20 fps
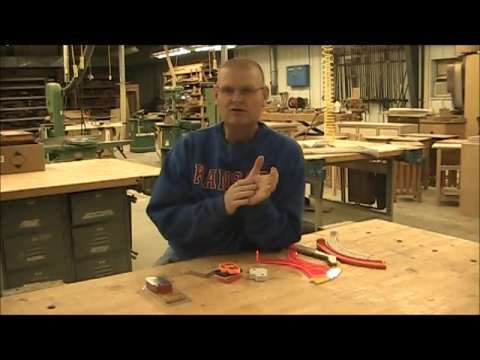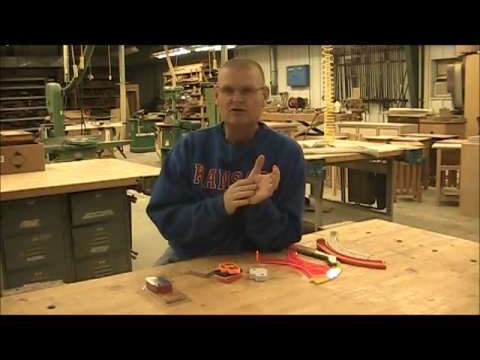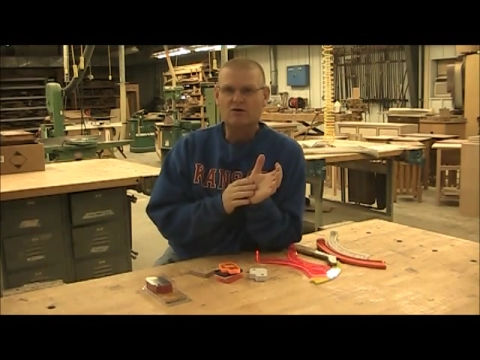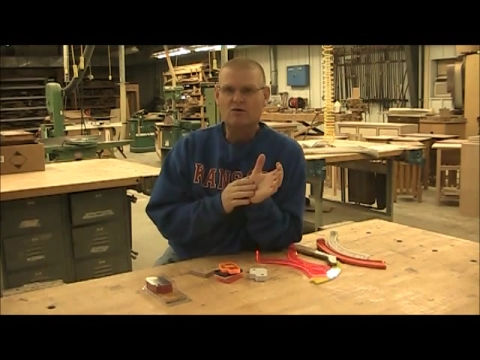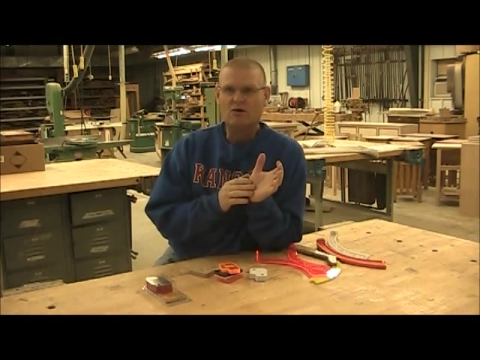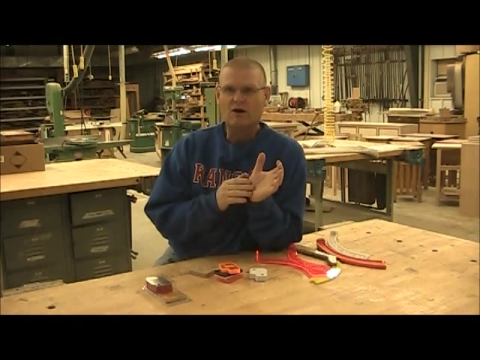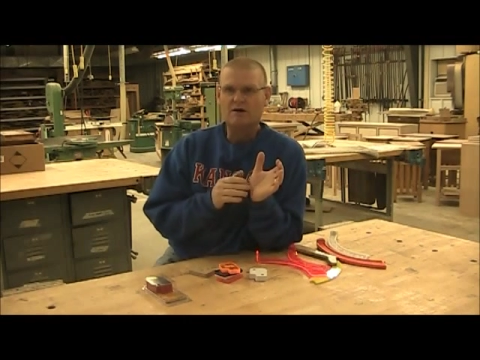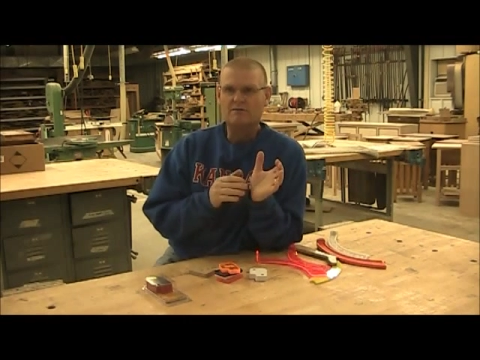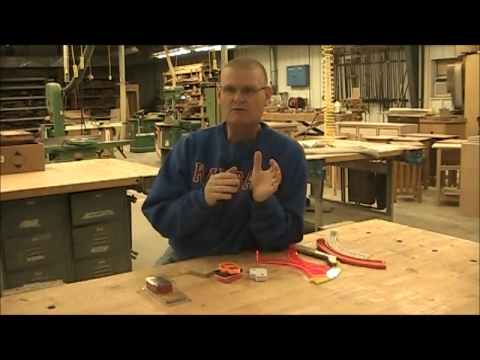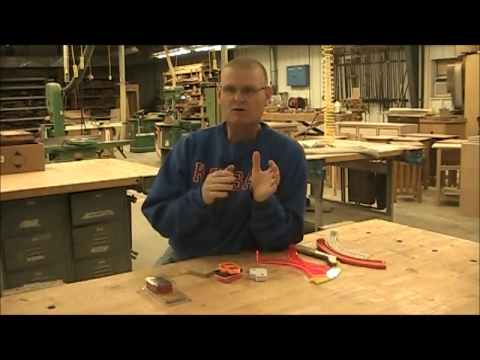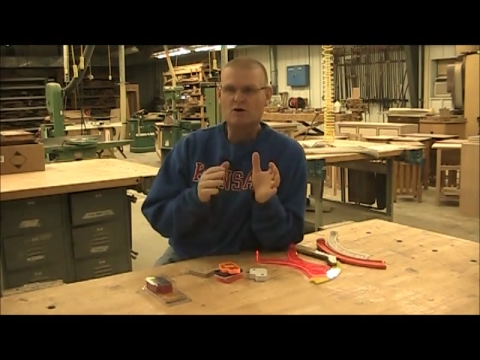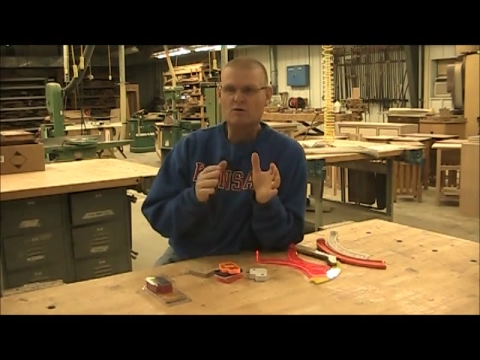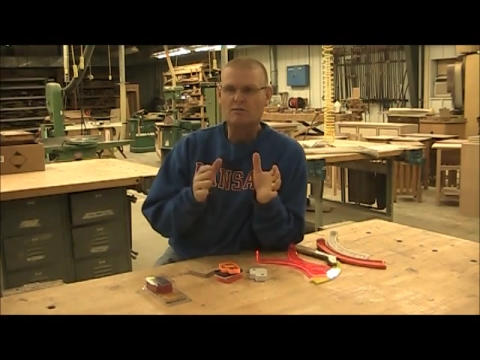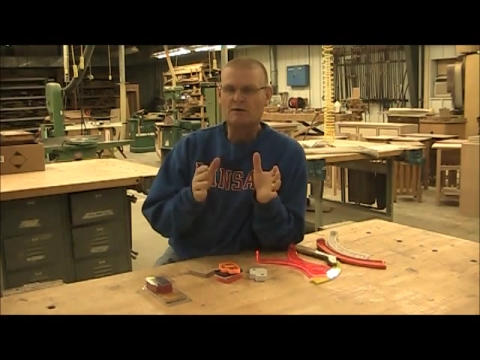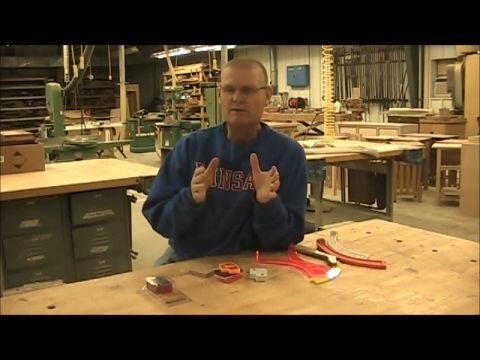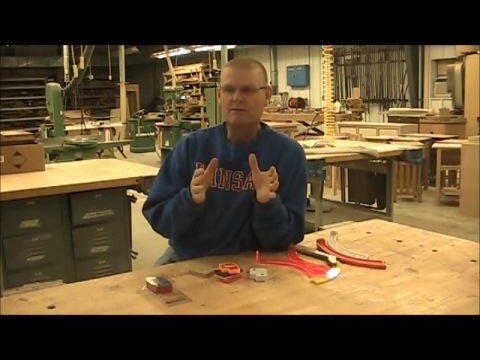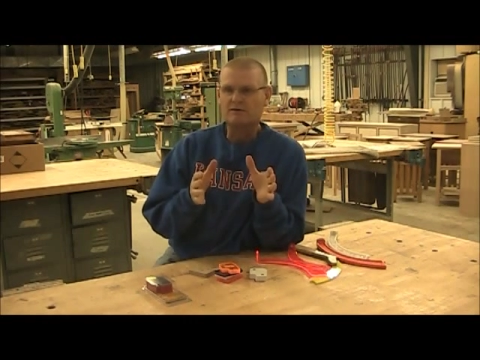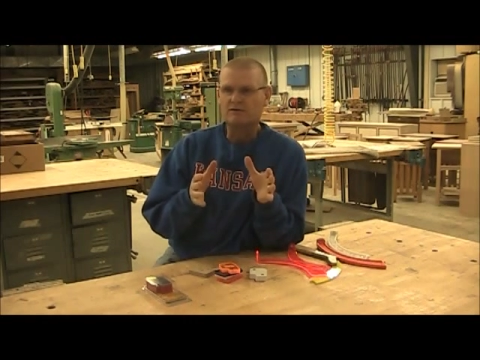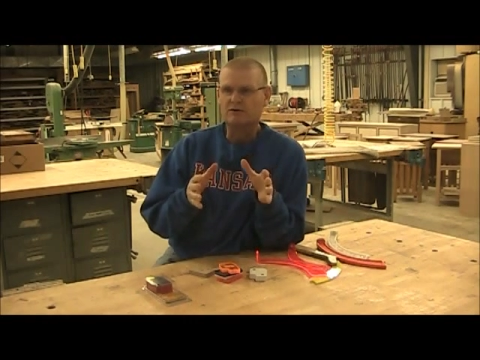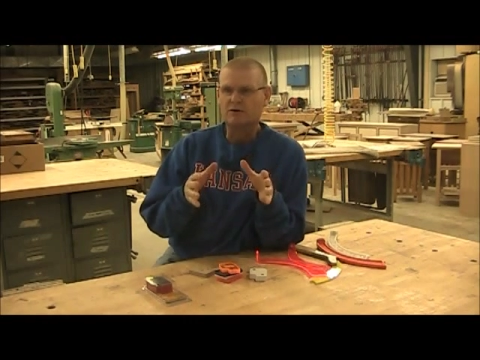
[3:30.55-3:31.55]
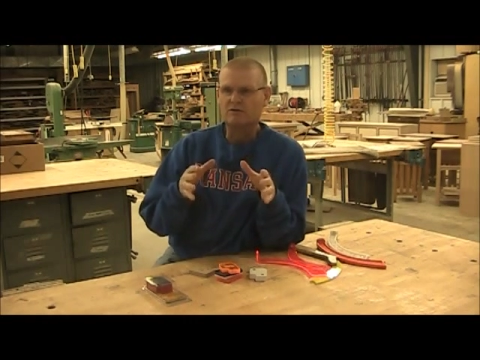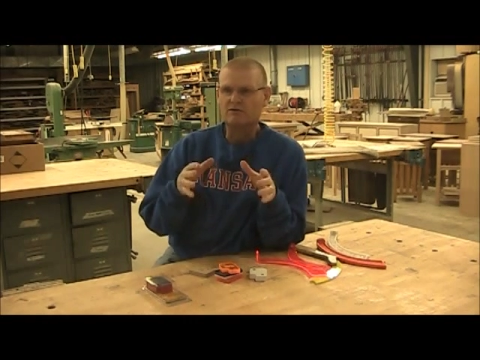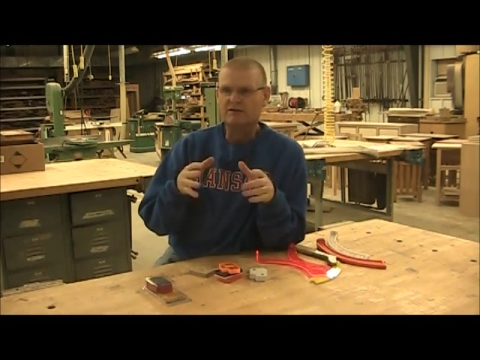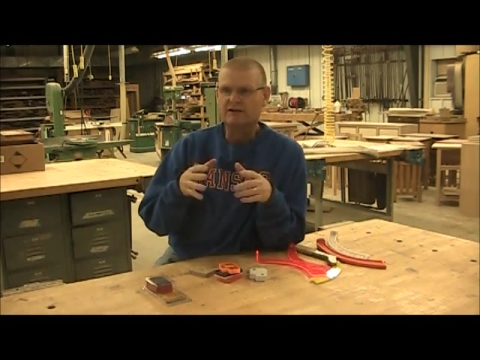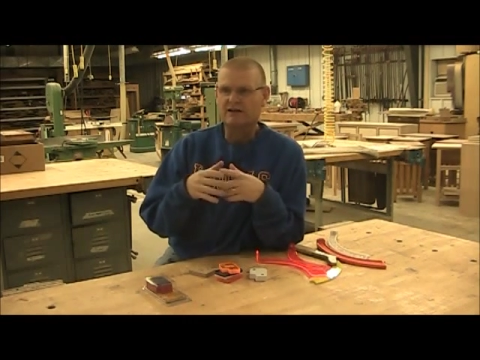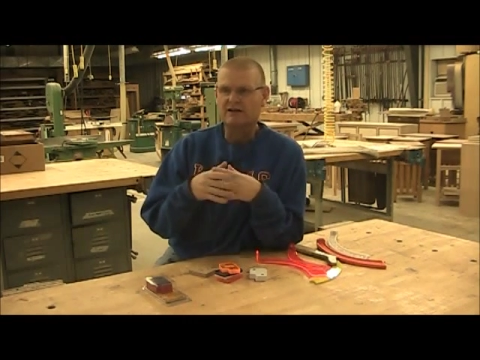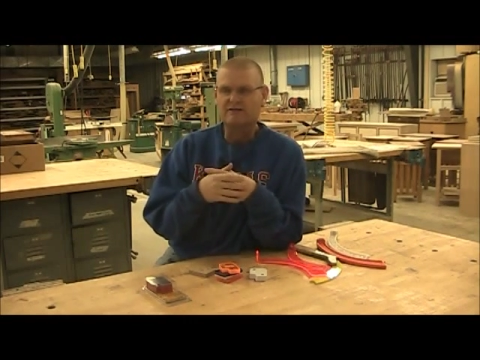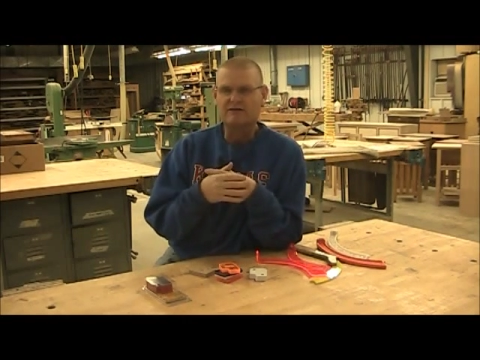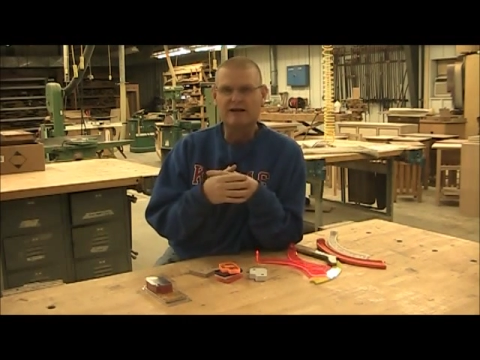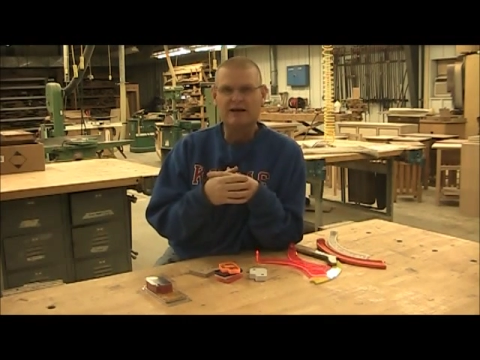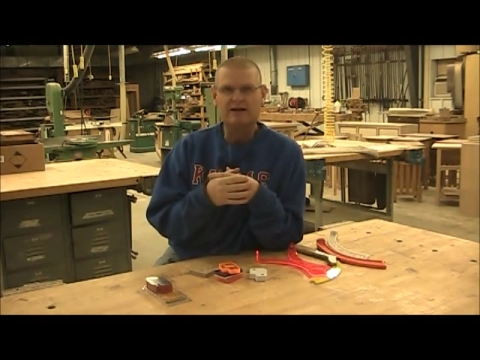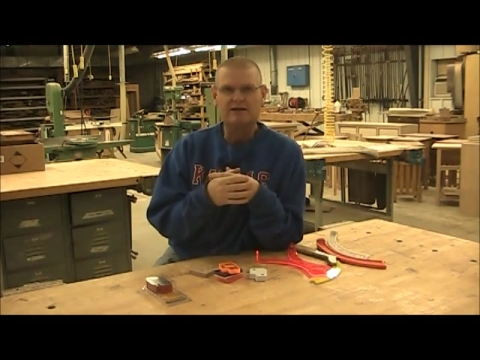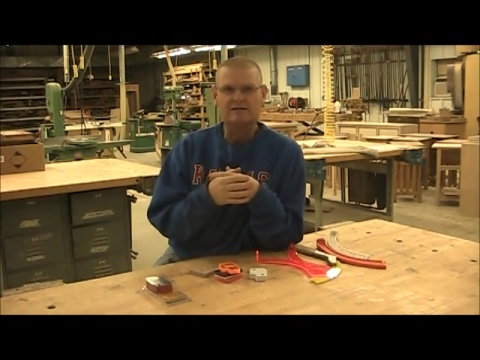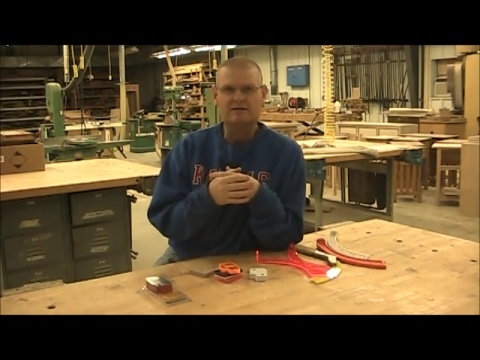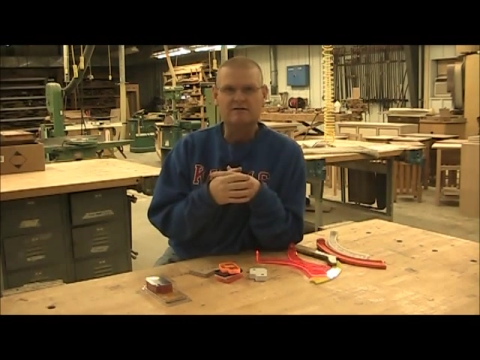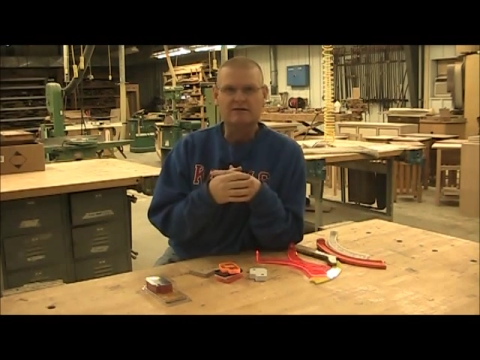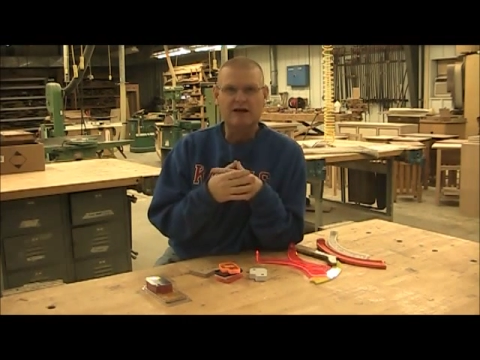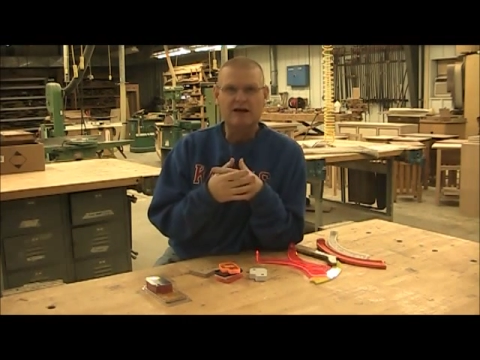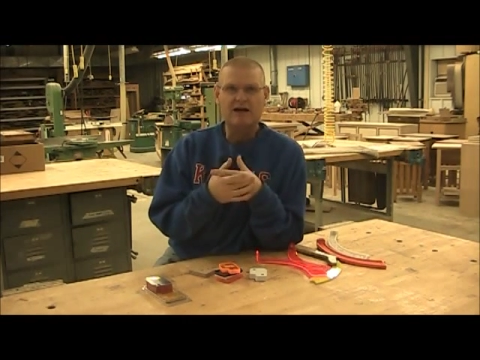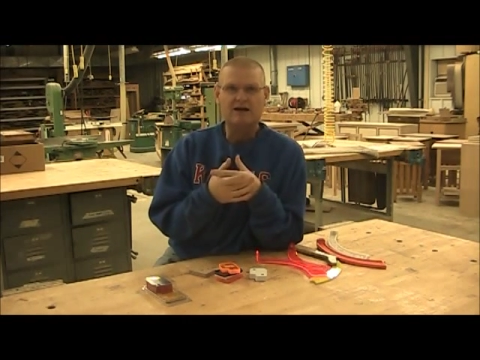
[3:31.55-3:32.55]
know why more people don't take advantage
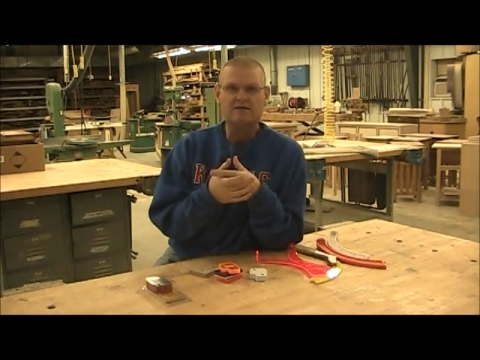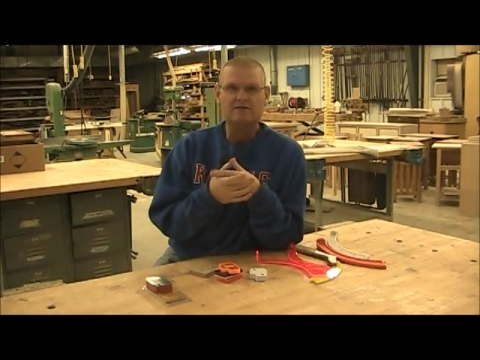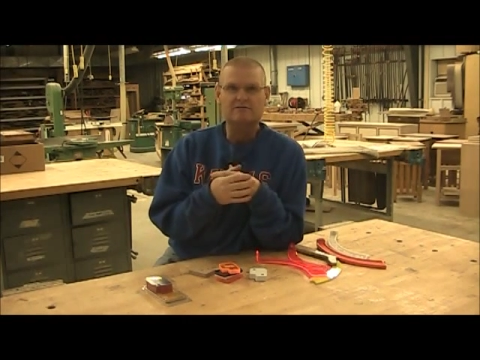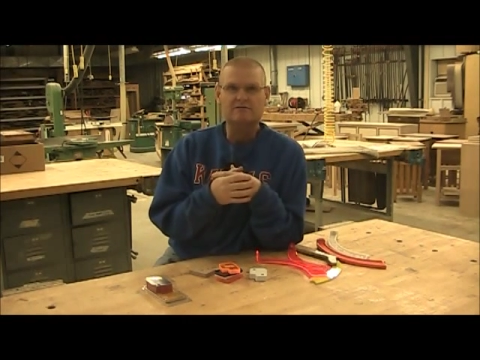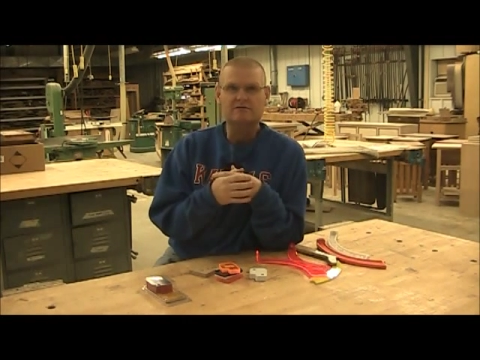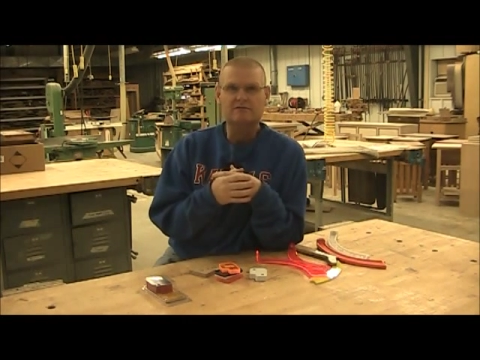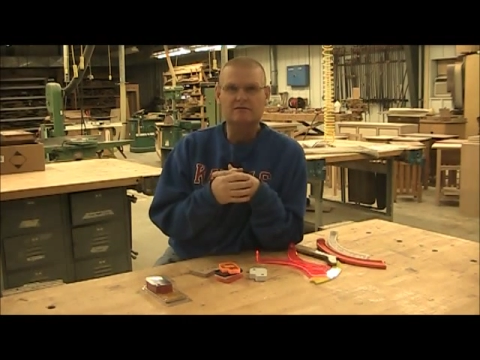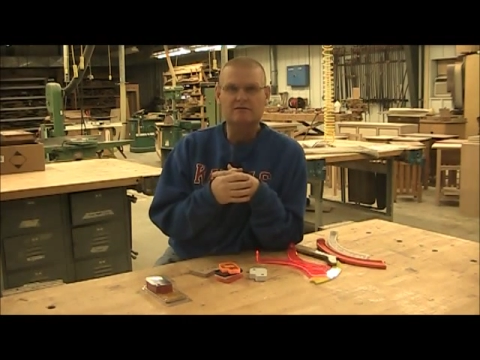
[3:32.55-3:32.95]
of that